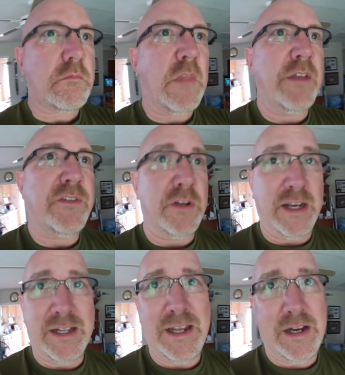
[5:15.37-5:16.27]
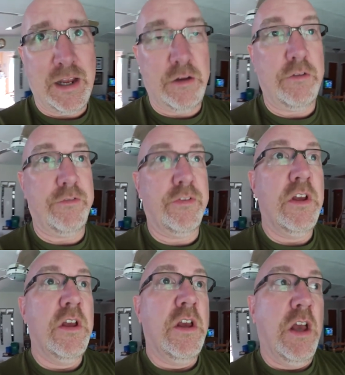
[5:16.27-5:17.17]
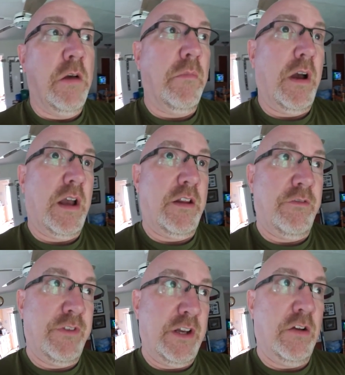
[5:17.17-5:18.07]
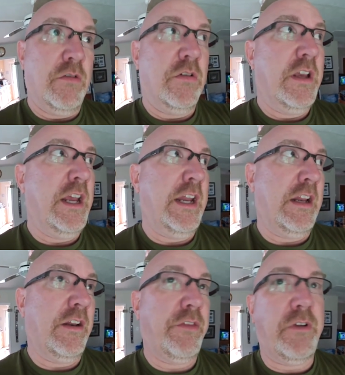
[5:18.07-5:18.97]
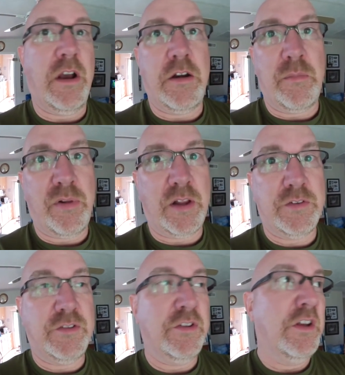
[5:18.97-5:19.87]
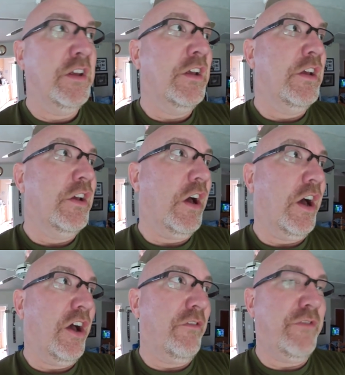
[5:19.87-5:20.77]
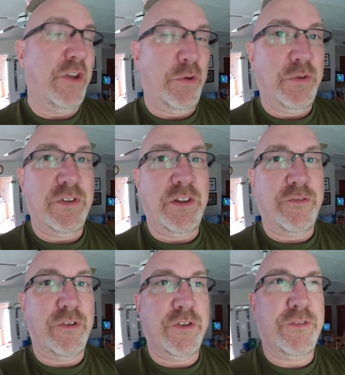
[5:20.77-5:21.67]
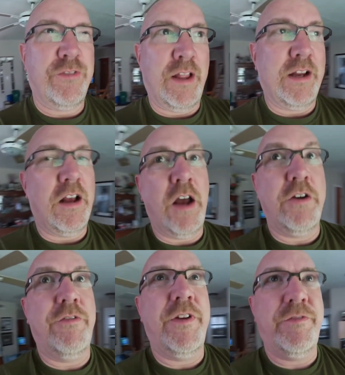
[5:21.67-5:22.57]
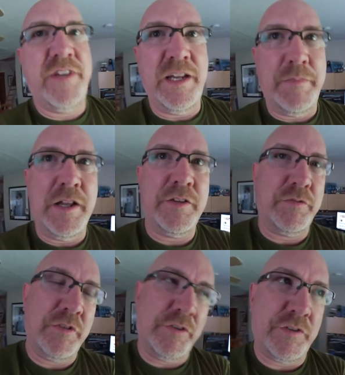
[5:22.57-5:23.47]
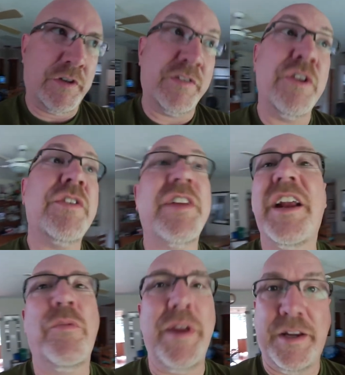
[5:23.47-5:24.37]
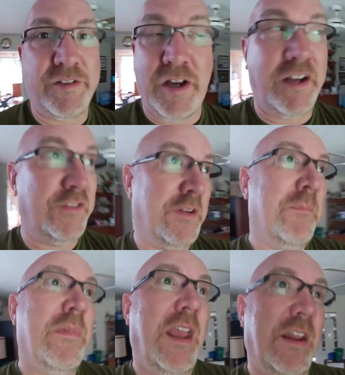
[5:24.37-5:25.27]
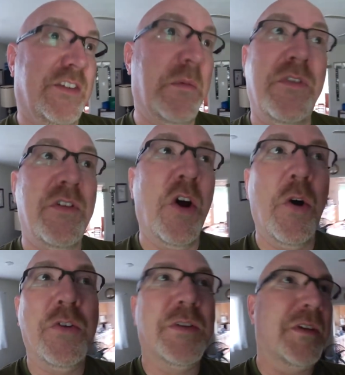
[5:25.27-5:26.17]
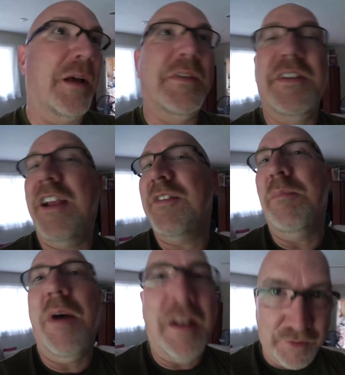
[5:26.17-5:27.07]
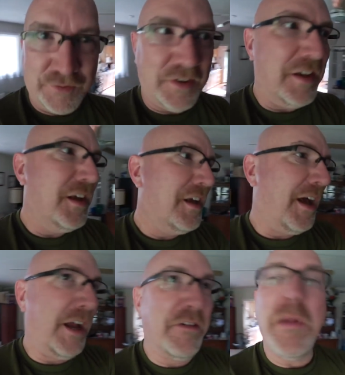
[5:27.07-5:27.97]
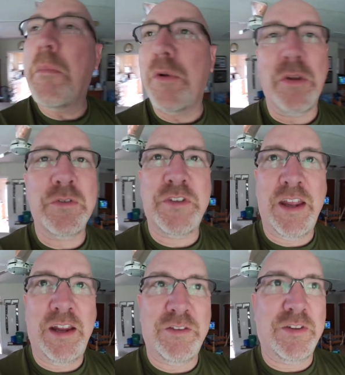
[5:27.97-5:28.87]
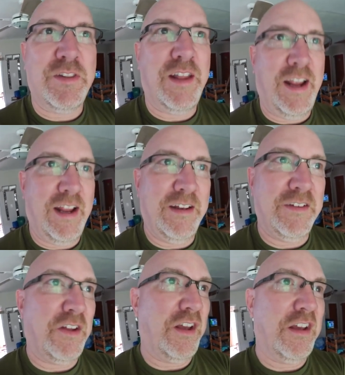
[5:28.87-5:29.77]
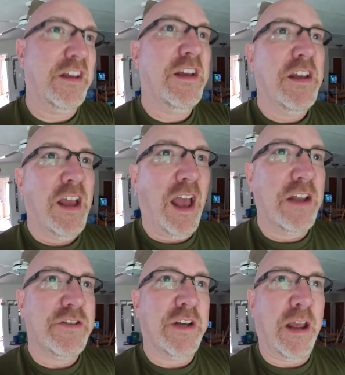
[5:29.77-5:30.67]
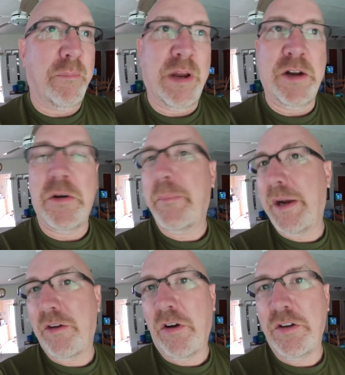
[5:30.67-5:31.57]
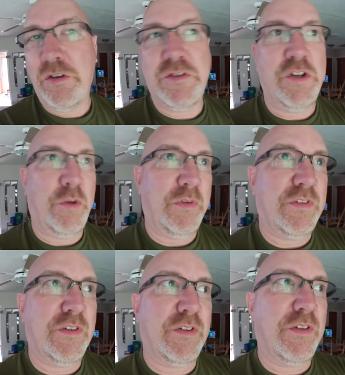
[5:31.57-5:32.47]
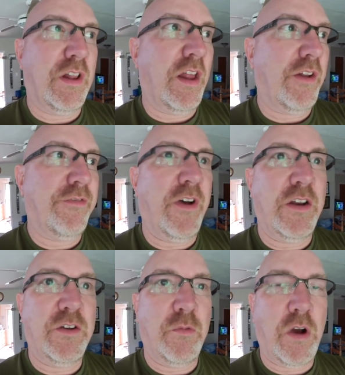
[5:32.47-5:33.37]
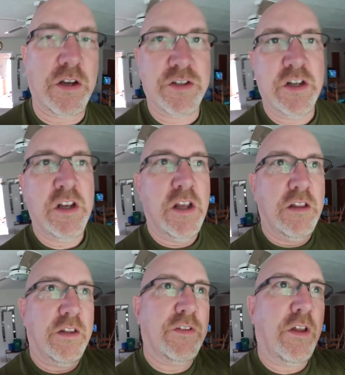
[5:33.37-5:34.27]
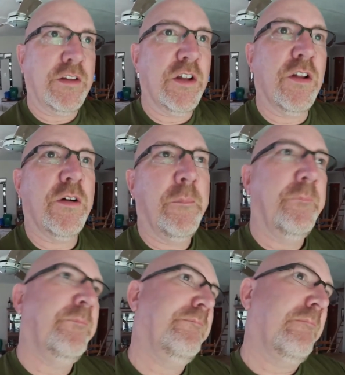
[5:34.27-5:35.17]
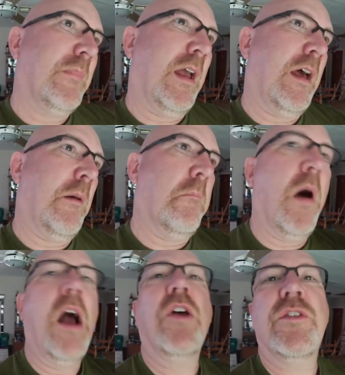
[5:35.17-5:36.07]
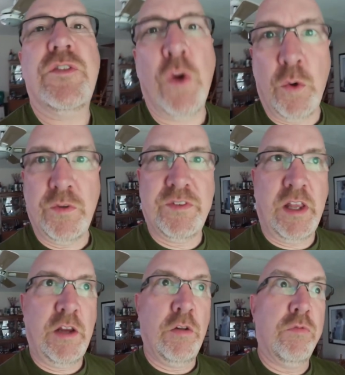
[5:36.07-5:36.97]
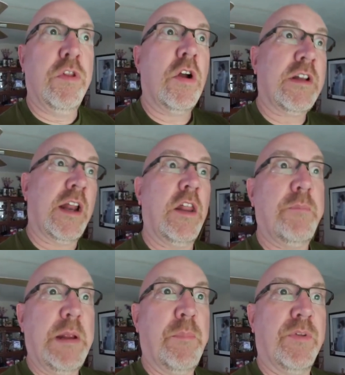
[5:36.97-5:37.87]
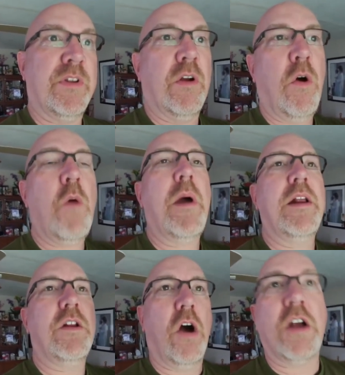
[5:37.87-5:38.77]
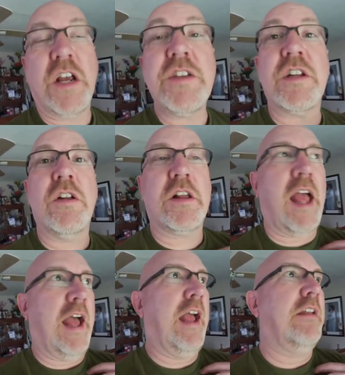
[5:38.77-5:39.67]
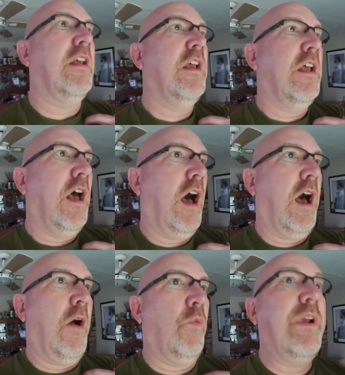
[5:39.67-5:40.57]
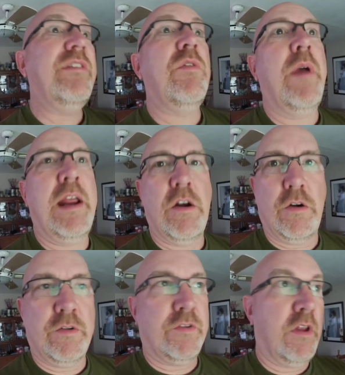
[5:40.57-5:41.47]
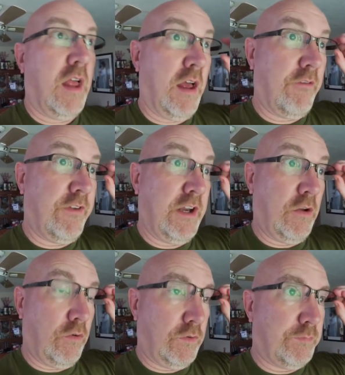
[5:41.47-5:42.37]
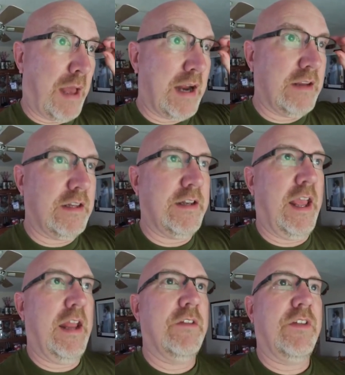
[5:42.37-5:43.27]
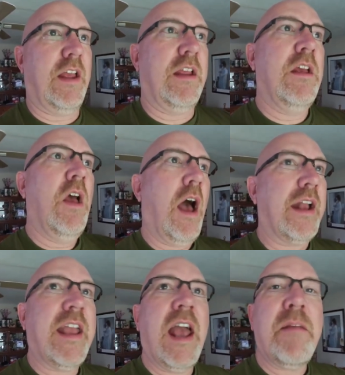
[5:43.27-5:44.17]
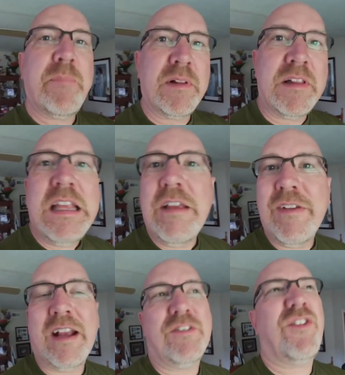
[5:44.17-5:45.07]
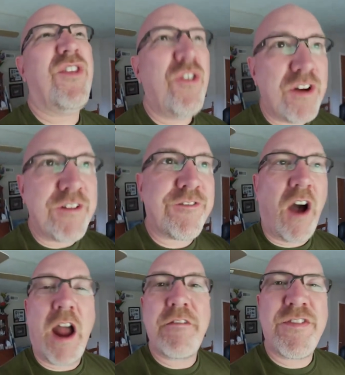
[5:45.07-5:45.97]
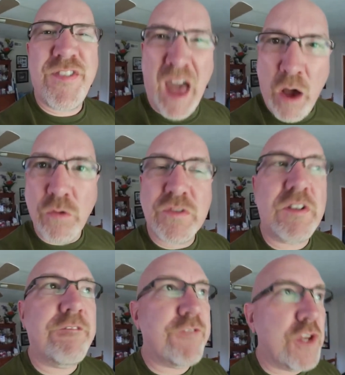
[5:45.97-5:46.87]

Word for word: I still get a kick out of my video hitting three hundred plus uh, views in the first like under fifteen minutes, because it used to take weeks, guys. And some of you know, sometimes it takes months. I remember those days, and, and uh, as you get bigger and bigger on YouTube, it's just a lot of fun to watch. There's all these little Uh, milestones that you looked at other people's and go, oh my gosh. I used to look at uh, Wheezy Waiters uh, videos back in the day and say, I can't believe he gets thirty-five thousand